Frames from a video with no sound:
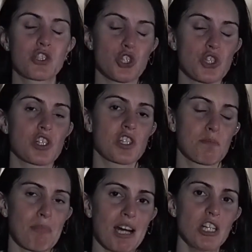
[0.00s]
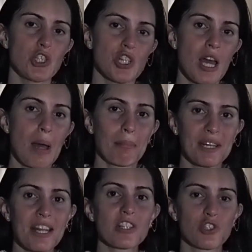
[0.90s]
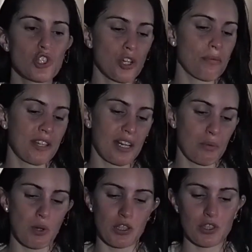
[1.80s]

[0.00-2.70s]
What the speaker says: just as much, but it does the job that I want.